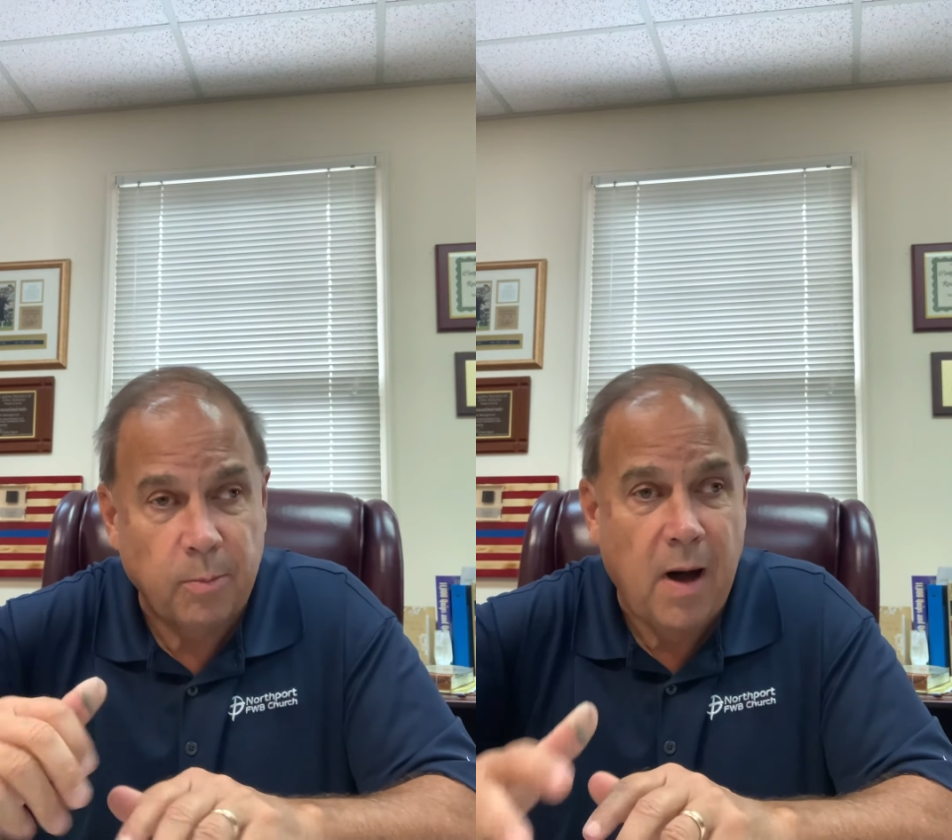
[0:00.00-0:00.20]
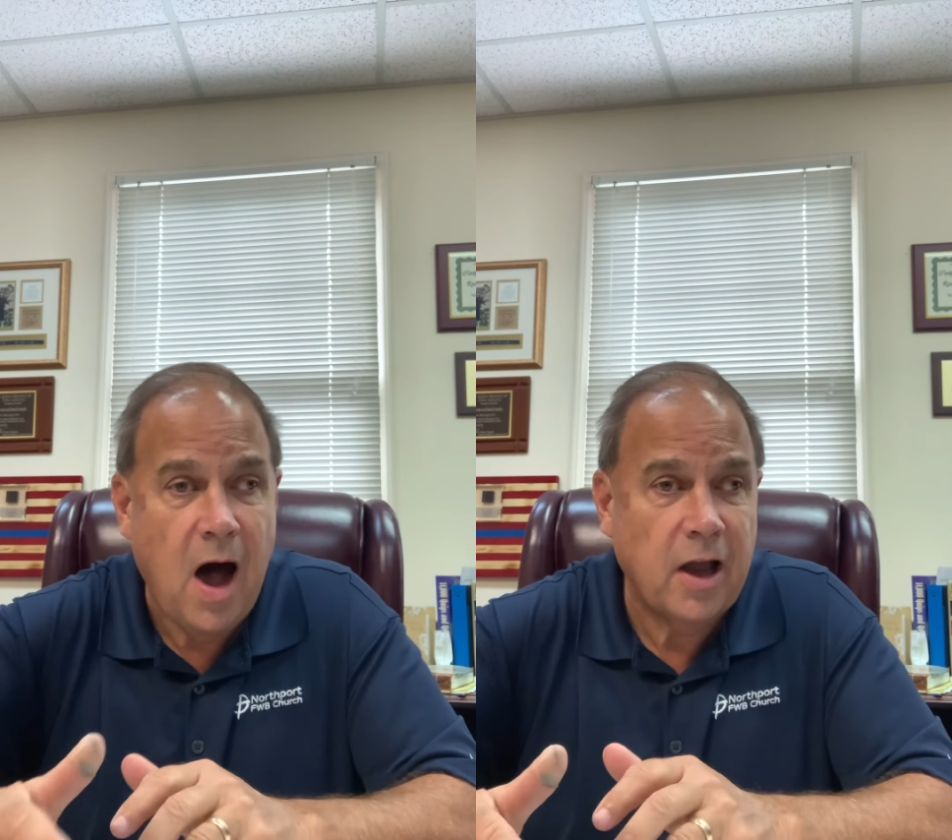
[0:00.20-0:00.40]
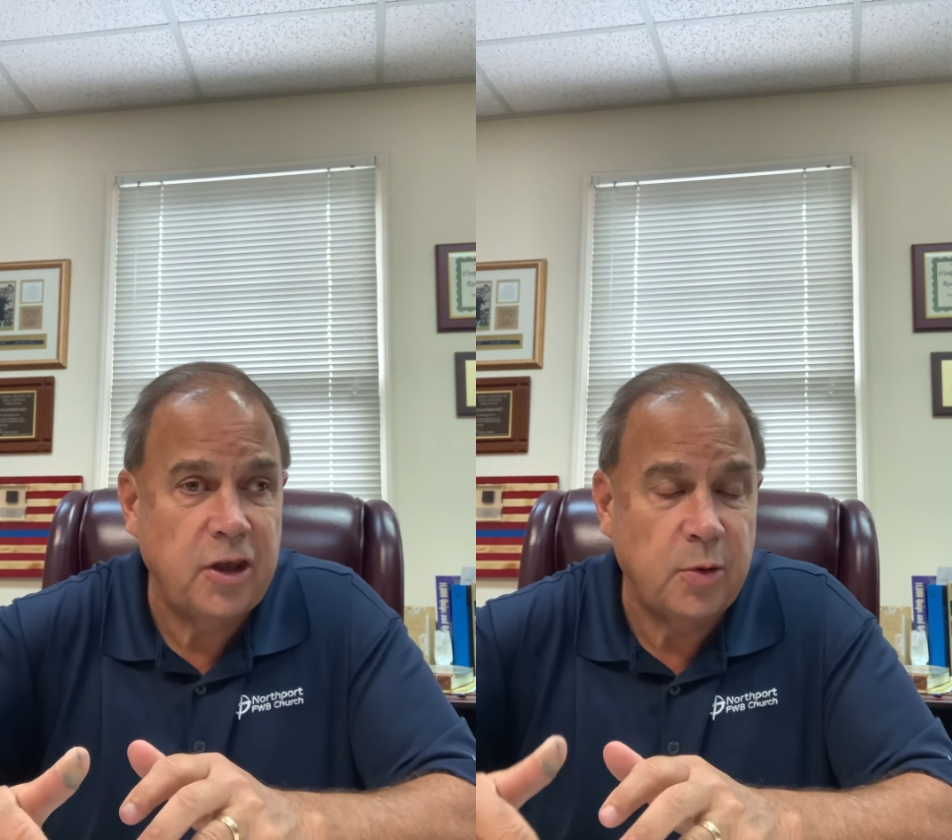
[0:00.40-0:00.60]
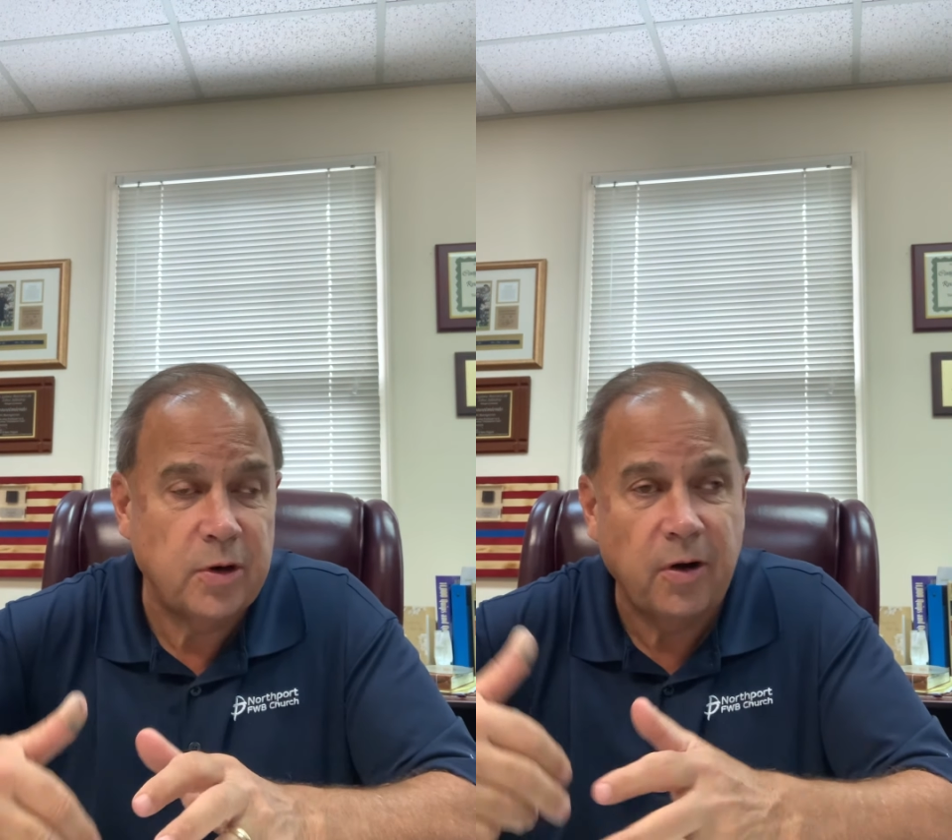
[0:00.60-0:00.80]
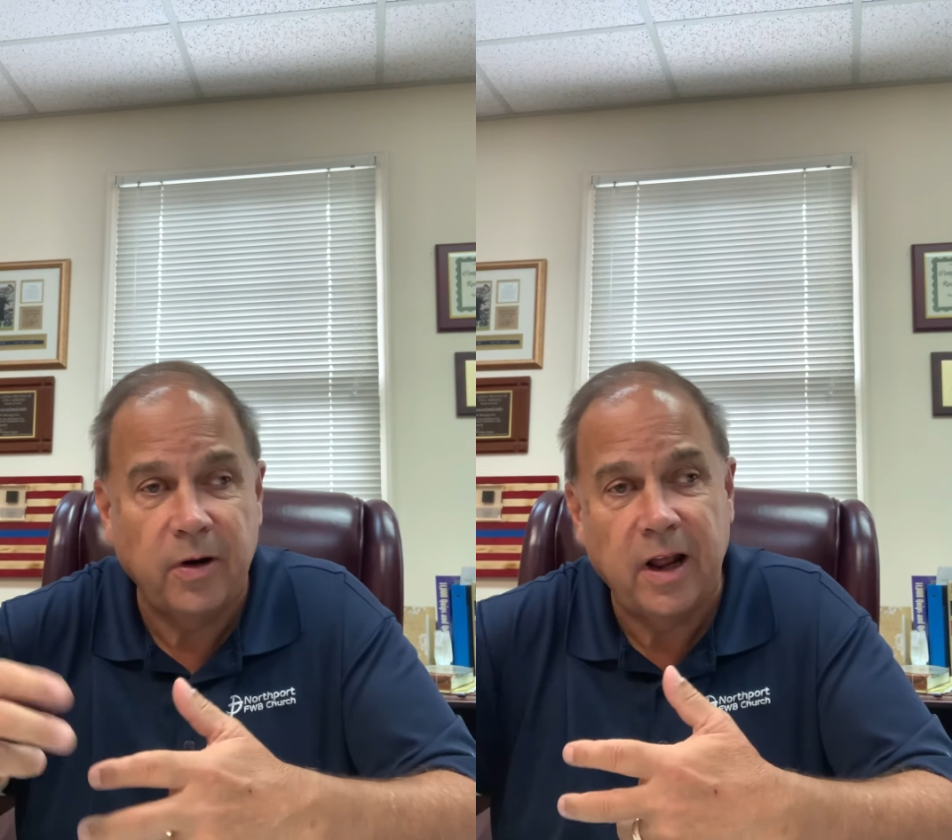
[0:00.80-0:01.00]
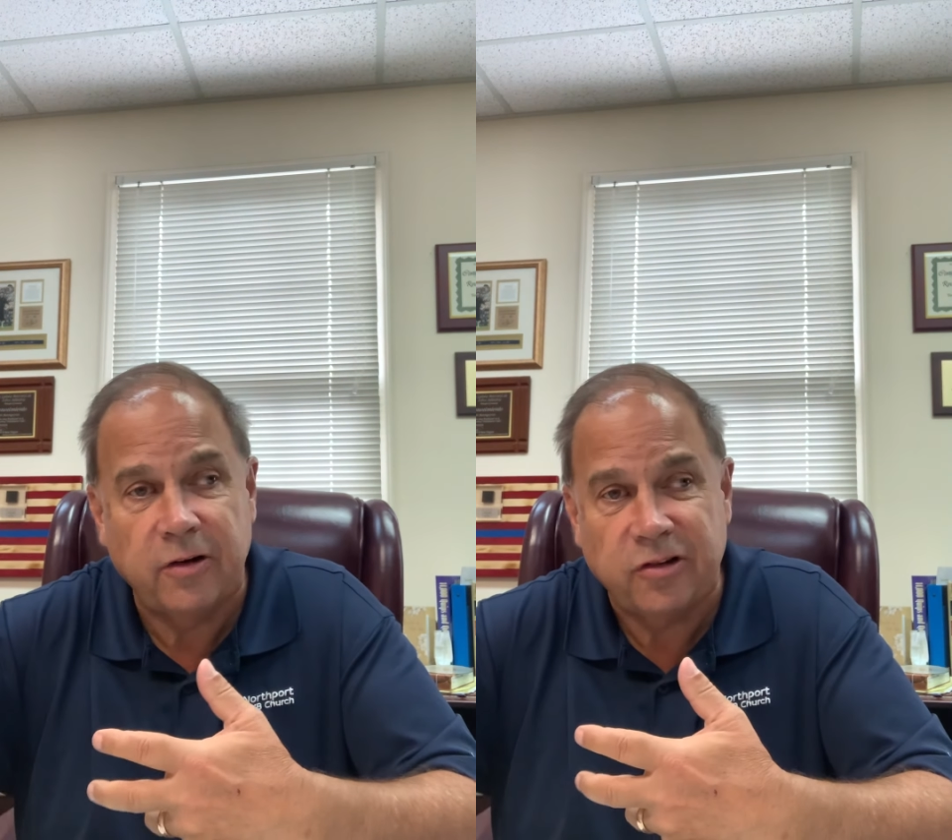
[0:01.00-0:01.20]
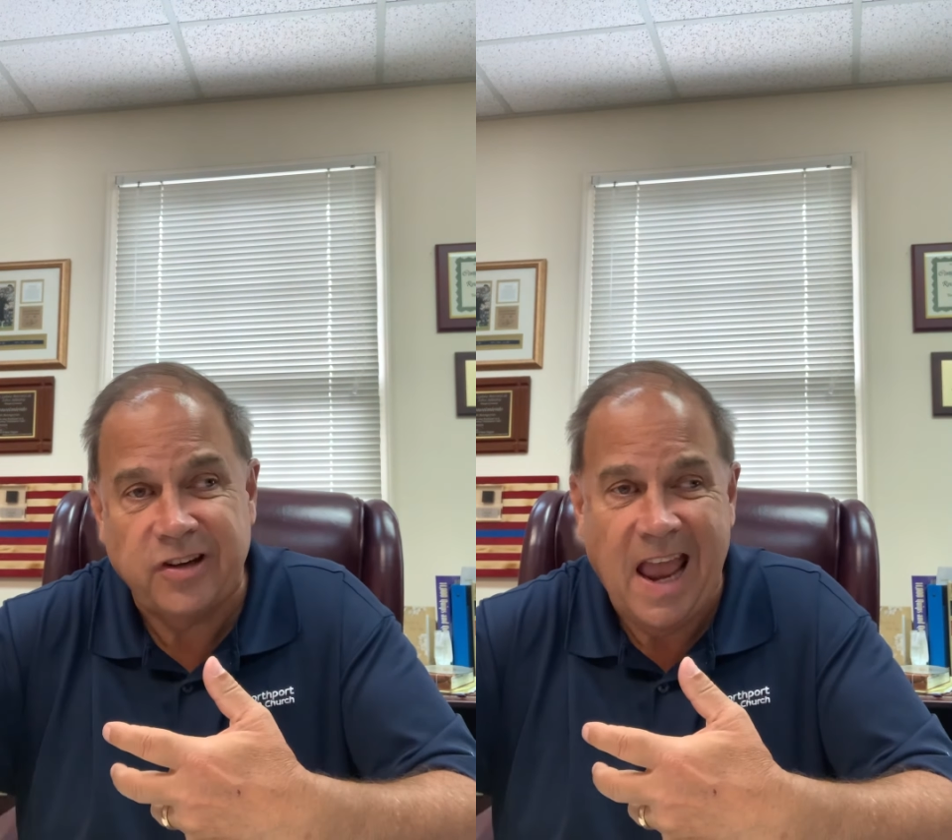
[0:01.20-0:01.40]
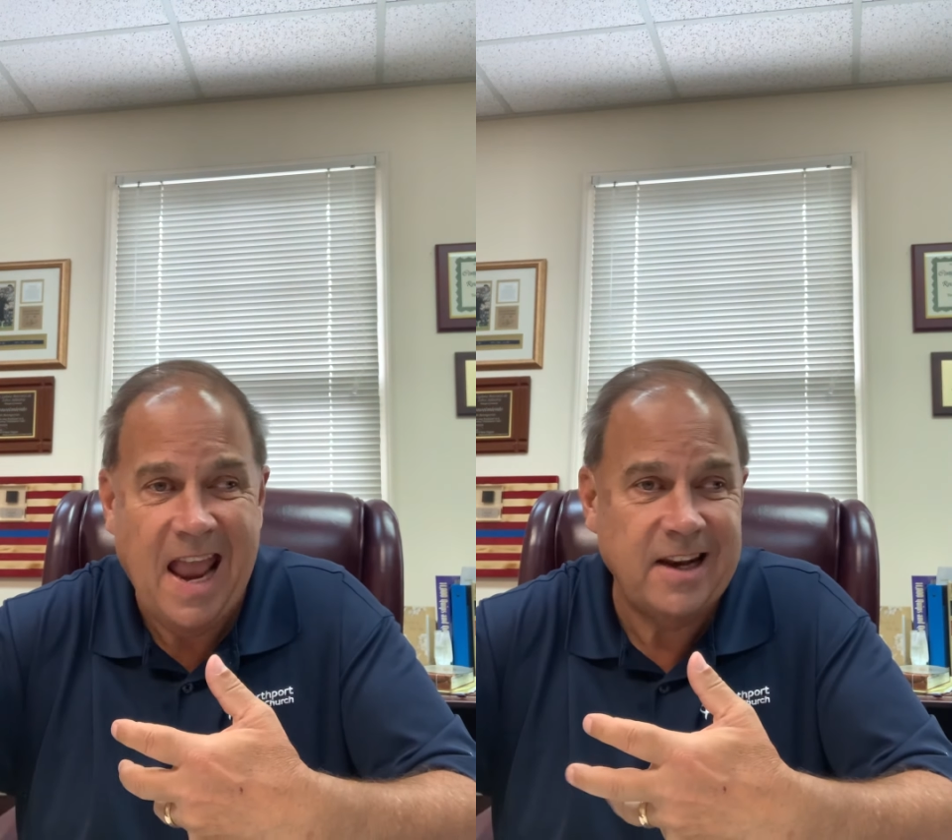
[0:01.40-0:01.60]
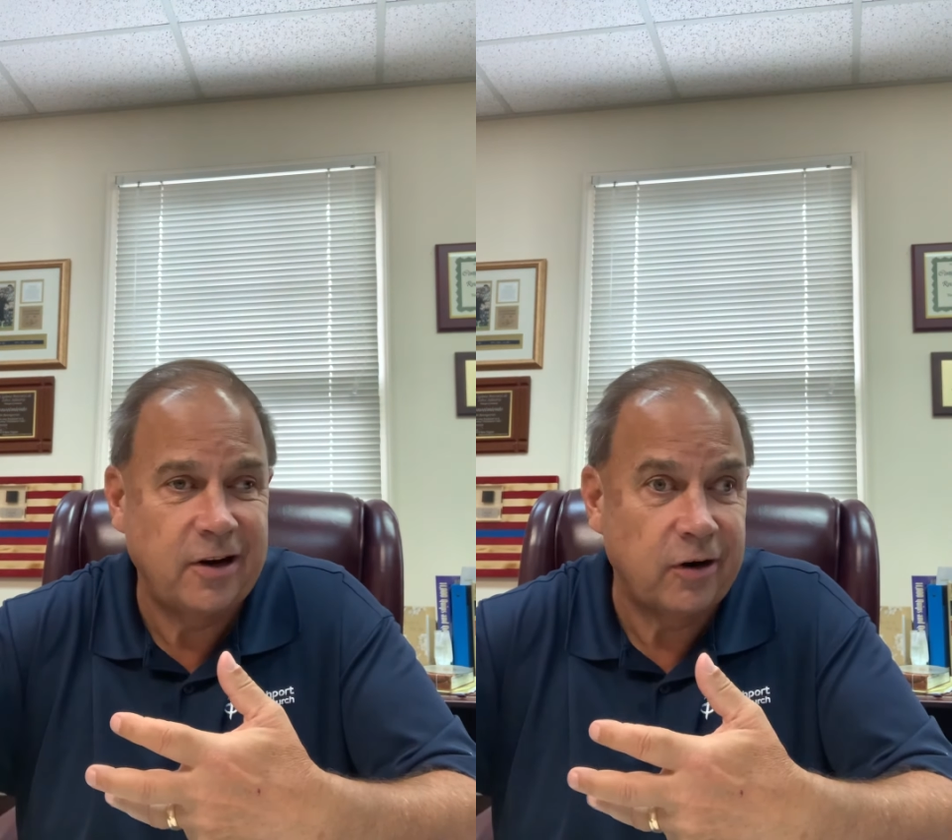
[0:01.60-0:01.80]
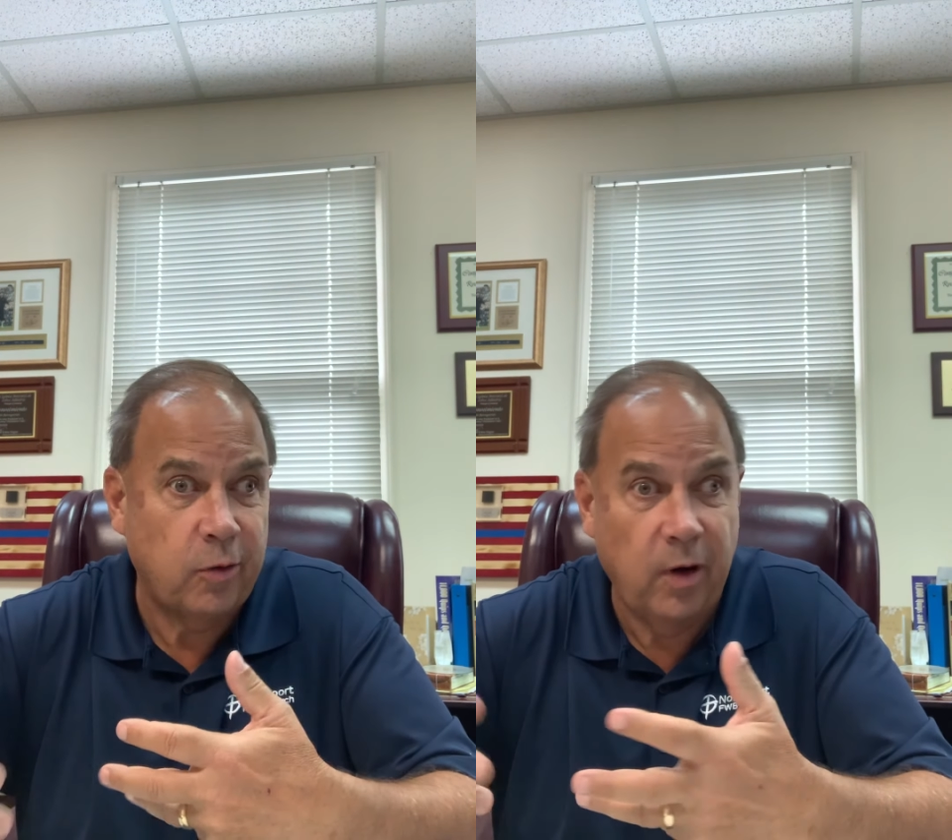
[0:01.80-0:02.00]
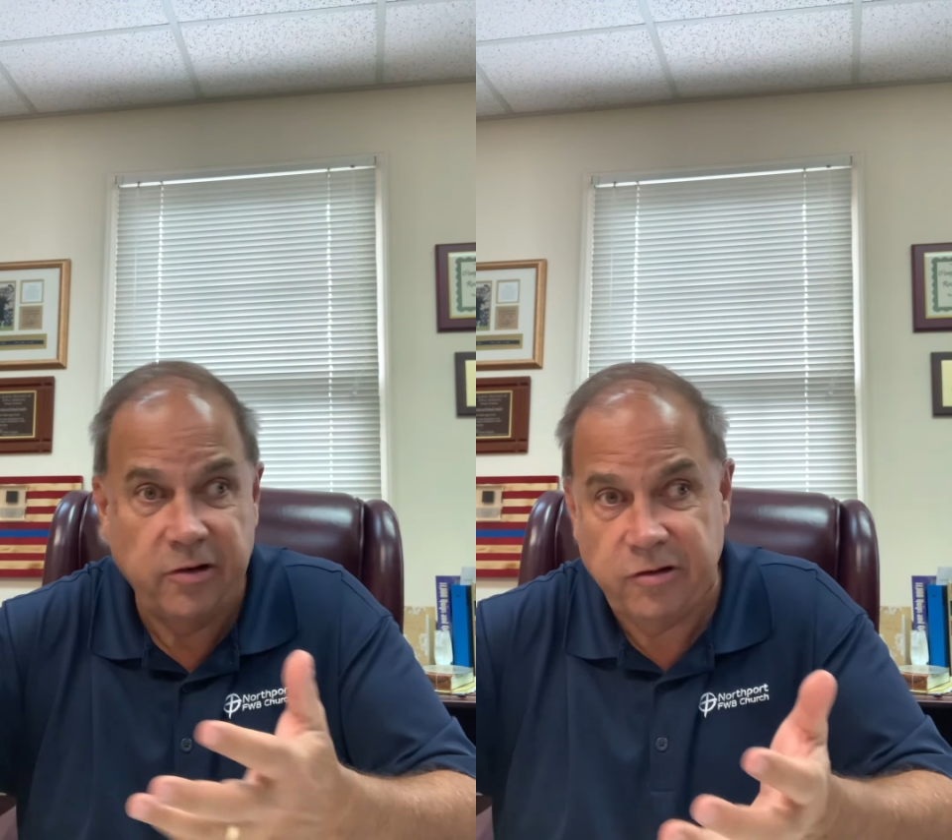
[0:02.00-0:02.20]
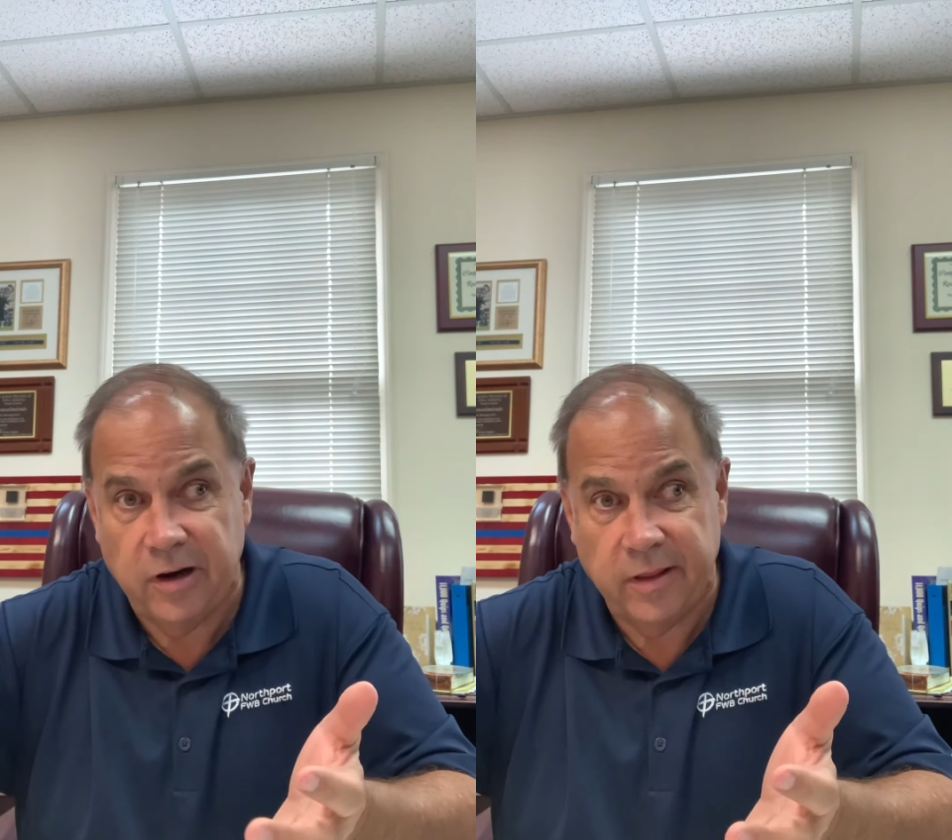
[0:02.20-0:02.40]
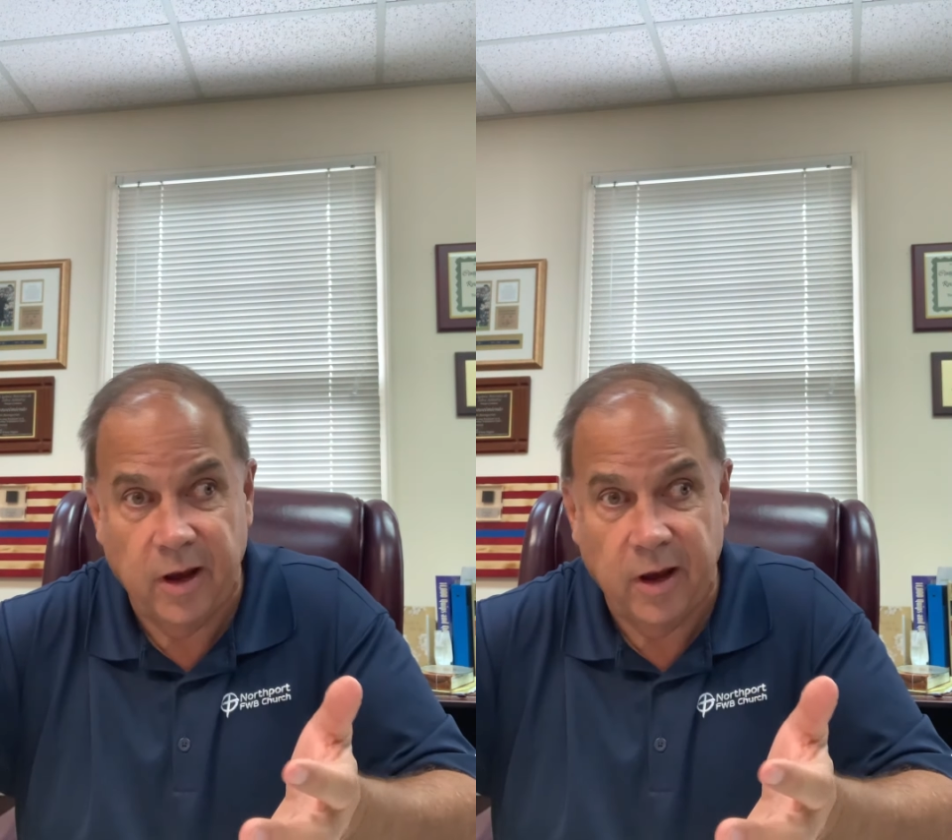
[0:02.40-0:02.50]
mock you or don't understand it or question it, and